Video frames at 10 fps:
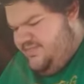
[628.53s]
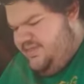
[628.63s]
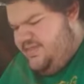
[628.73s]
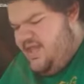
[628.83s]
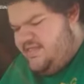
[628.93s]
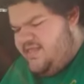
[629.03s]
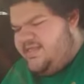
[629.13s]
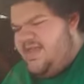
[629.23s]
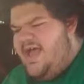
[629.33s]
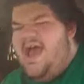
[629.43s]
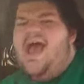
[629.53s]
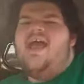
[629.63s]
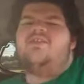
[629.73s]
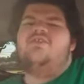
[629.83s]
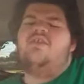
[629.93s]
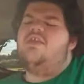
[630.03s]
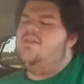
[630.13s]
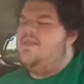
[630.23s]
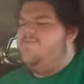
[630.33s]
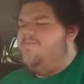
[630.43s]
this is actually
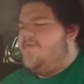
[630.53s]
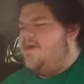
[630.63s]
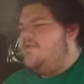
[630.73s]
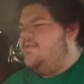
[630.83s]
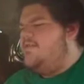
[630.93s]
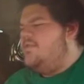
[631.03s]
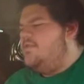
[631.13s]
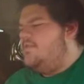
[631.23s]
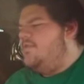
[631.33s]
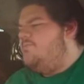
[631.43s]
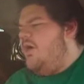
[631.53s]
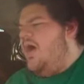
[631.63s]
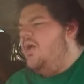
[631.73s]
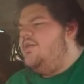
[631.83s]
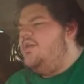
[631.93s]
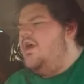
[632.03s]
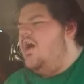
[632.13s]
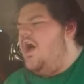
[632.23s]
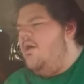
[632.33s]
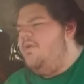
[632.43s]
the first Spawn
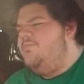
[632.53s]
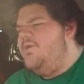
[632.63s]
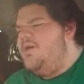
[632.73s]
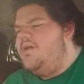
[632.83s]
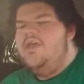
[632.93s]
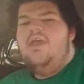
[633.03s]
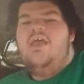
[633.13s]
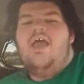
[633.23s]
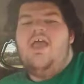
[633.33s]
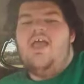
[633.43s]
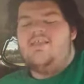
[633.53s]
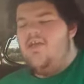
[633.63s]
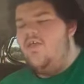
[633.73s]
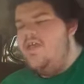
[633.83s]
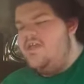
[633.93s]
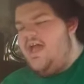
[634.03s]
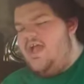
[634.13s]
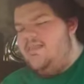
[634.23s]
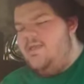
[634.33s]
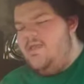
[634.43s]
comic book. And yes, I only
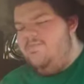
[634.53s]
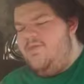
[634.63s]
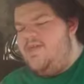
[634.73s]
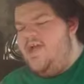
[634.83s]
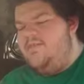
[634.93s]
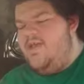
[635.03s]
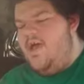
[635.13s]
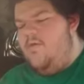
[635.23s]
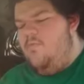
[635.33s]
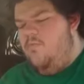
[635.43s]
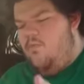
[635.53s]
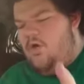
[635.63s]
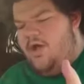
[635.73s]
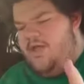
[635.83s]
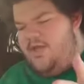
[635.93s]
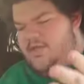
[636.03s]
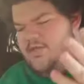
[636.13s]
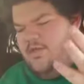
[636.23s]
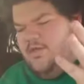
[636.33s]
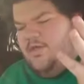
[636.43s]
got this because, uh, one,
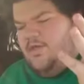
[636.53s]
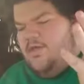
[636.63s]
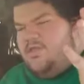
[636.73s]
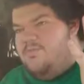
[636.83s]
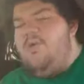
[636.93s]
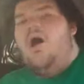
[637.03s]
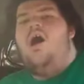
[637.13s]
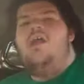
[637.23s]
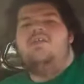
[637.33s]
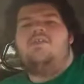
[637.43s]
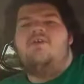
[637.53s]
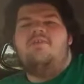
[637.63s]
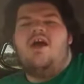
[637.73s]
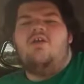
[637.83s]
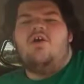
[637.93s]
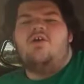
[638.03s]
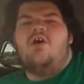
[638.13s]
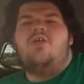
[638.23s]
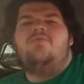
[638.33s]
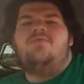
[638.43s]
Spawn is coming out on
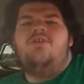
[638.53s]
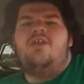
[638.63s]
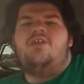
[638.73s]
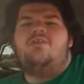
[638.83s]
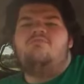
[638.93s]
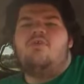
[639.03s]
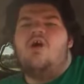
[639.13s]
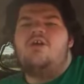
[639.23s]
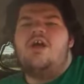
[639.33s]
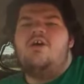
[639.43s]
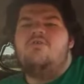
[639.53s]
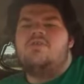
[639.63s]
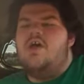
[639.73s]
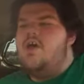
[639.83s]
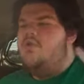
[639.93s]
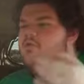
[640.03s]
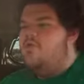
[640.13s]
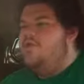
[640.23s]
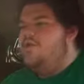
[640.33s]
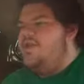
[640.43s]
Call of Duty tomorrow, so
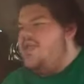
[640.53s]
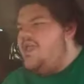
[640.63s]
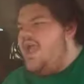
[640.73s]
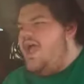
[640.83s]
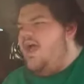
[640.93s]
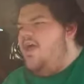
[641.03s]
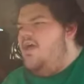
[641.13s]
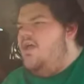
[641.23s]
yeah